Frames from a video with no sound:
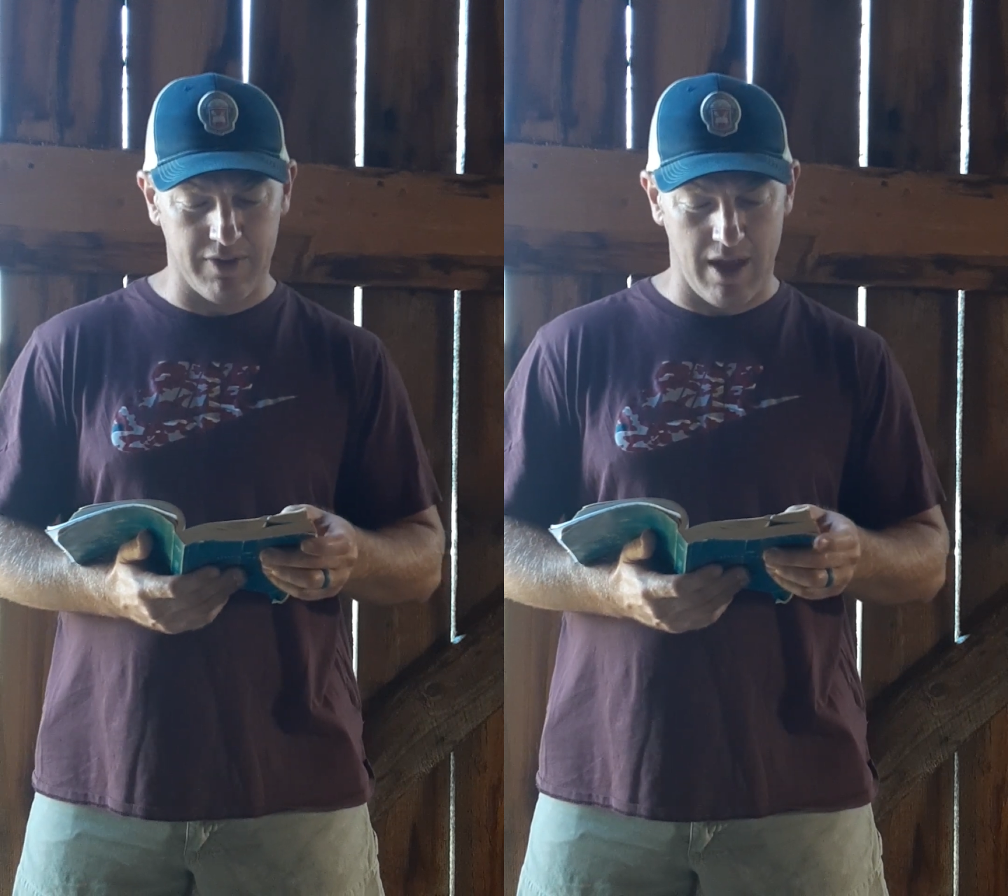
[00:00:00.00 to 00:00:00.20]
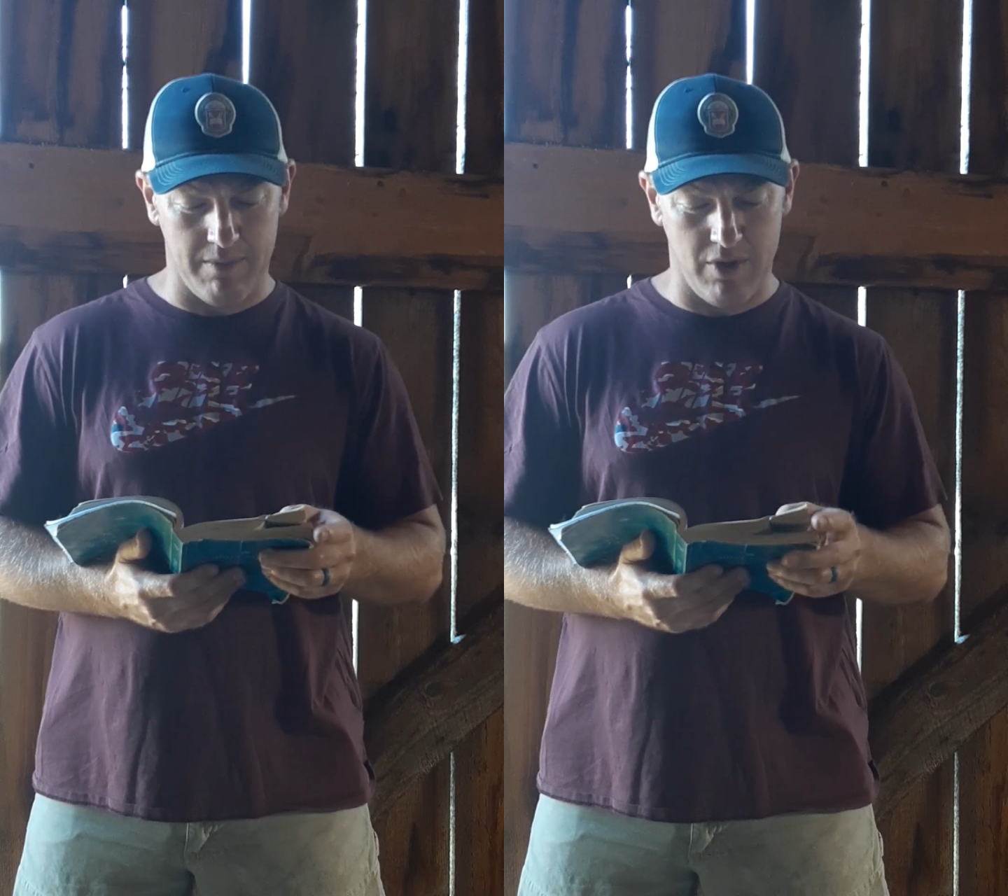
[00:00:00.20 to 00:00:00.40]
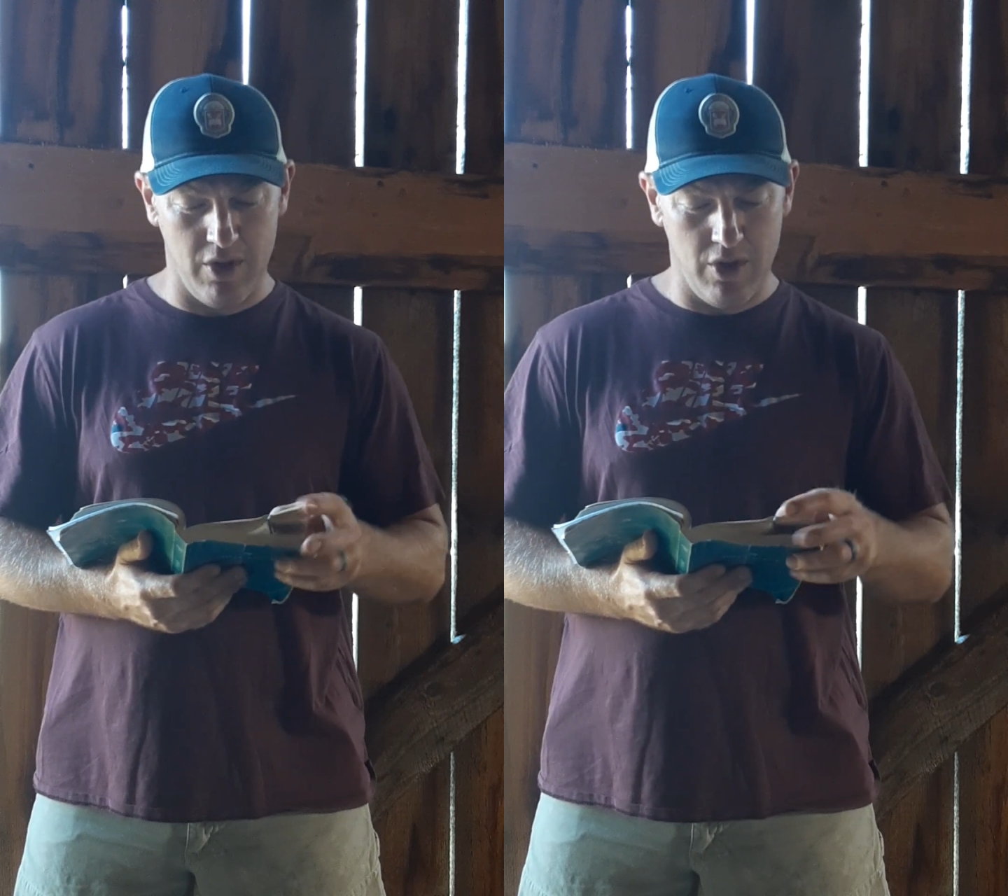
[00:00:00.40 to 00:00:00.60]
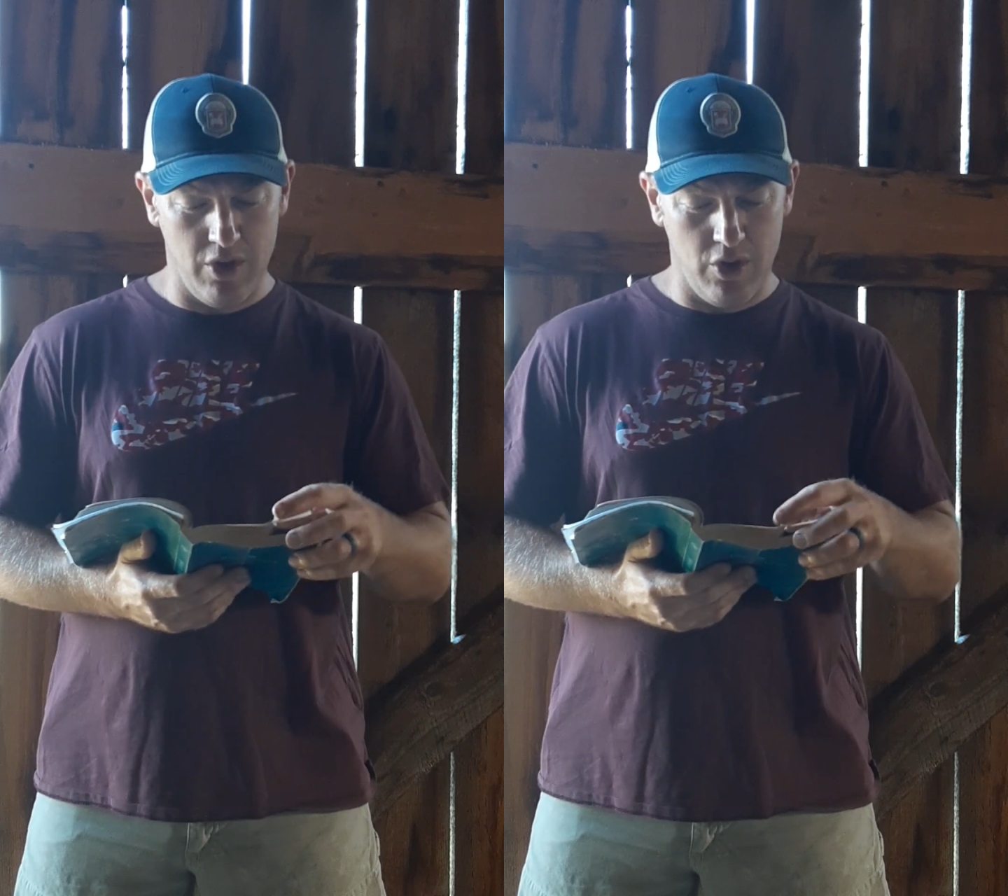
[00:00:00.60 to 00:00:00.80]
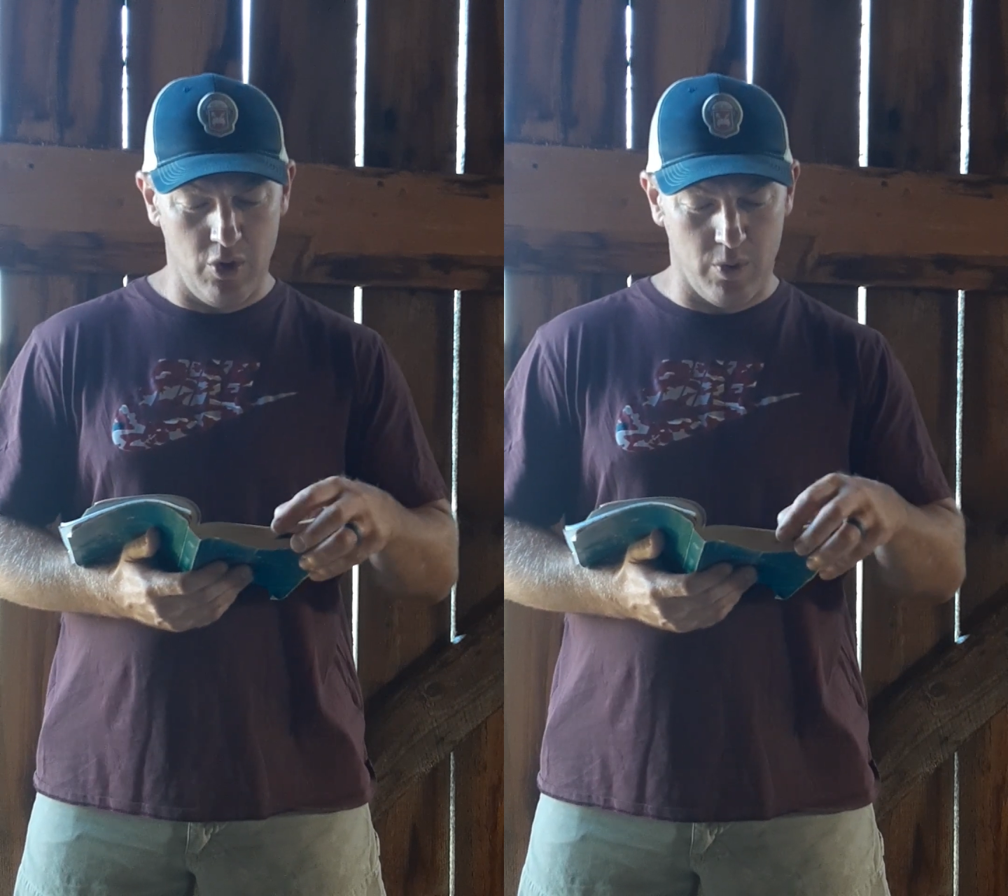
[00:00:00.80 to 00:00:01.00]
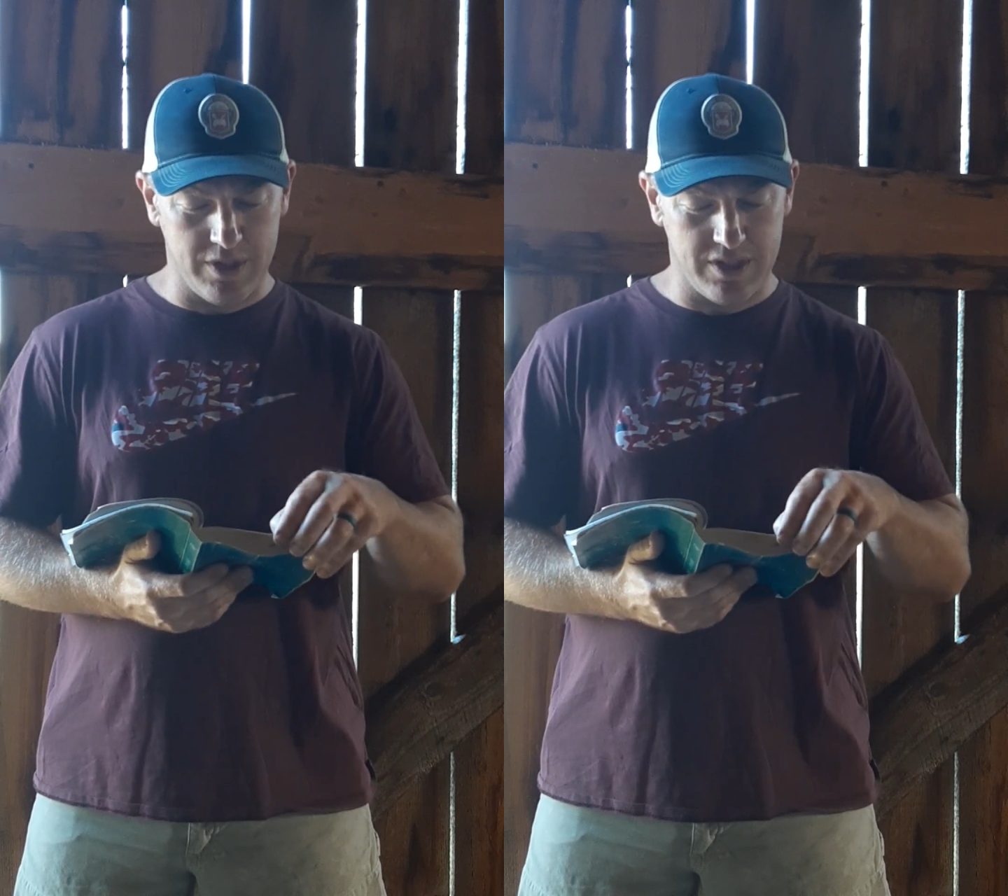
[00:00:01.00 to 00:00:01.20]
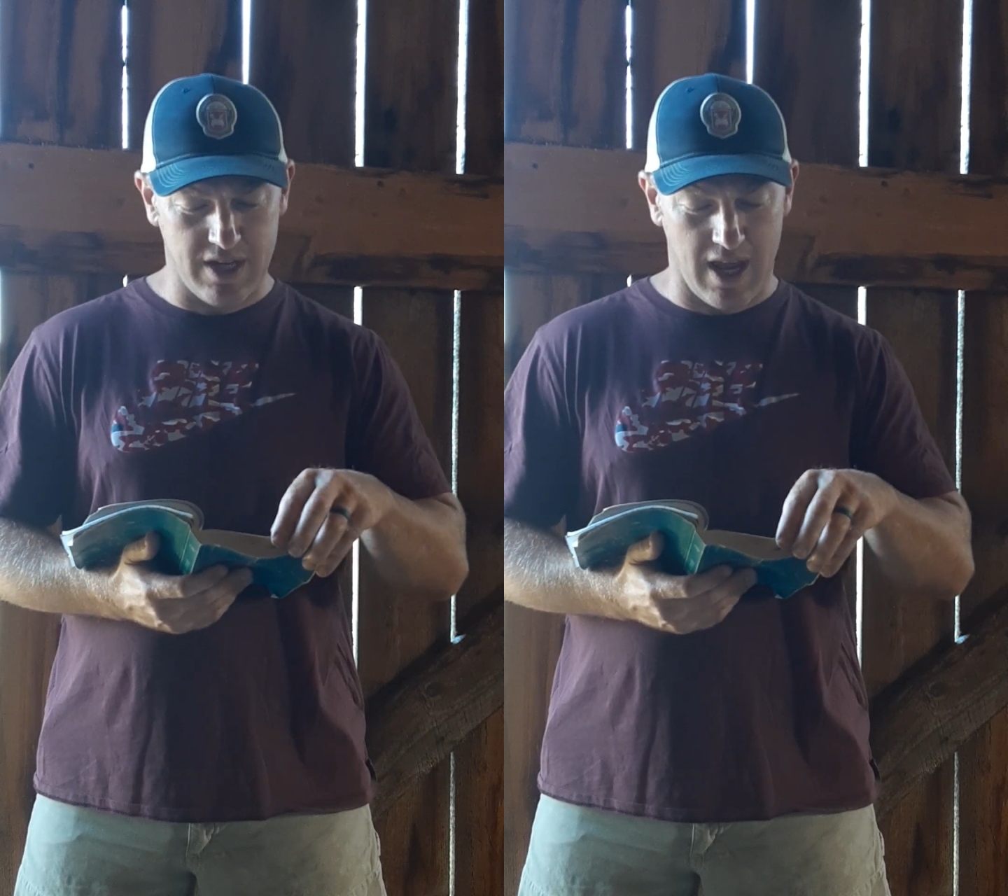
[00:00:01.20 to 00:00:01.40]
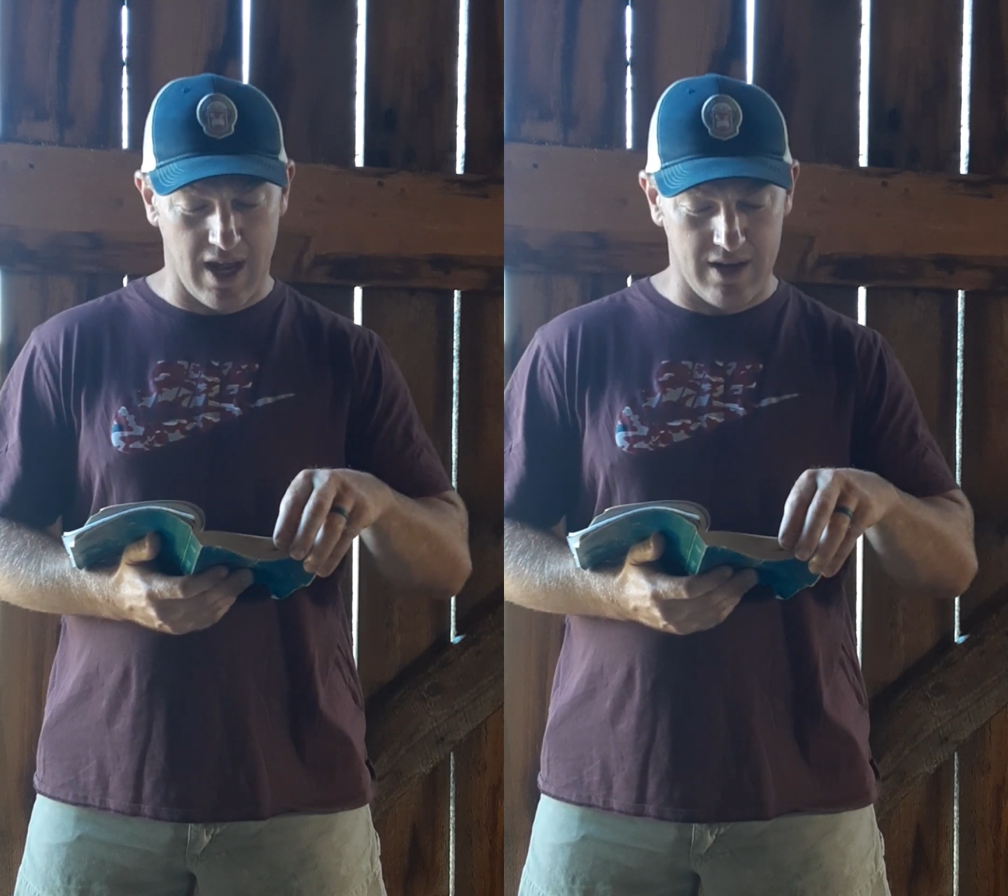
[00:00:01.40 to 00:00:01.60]
them who would
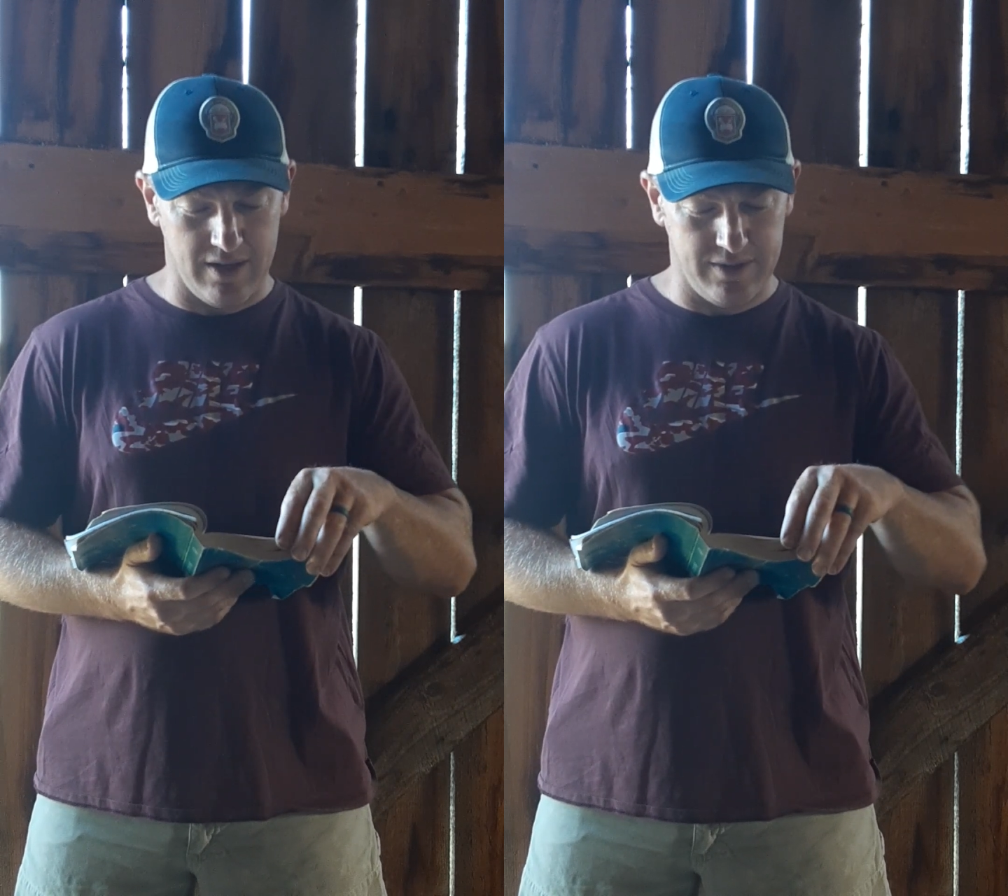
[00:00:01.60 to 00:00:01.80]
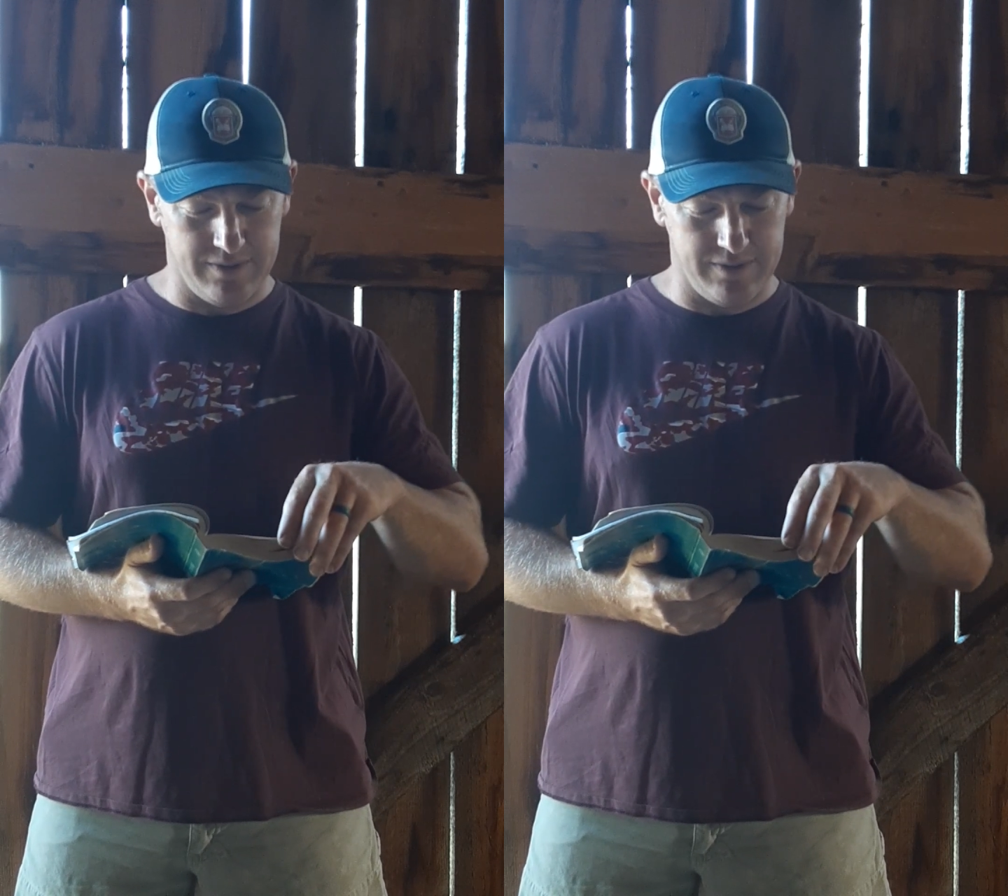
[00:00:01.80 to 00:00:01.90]
stand